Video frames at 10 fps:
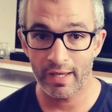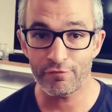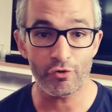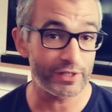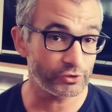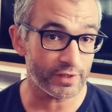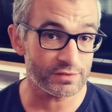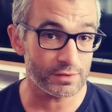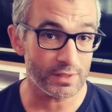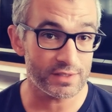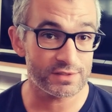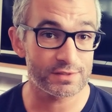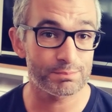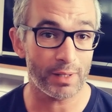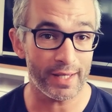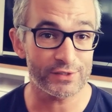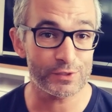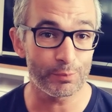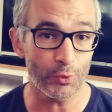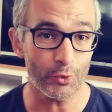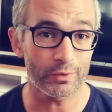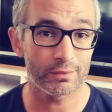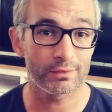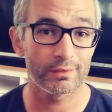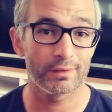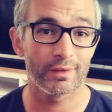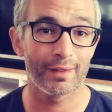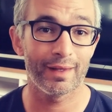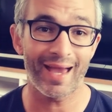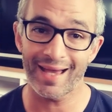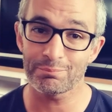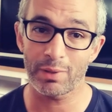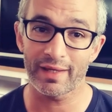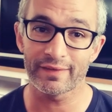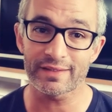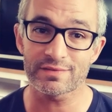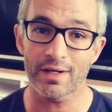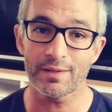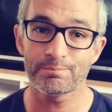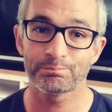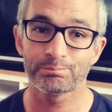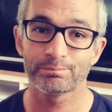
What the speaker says: If you're interested, it's playing sport and playing the guitar.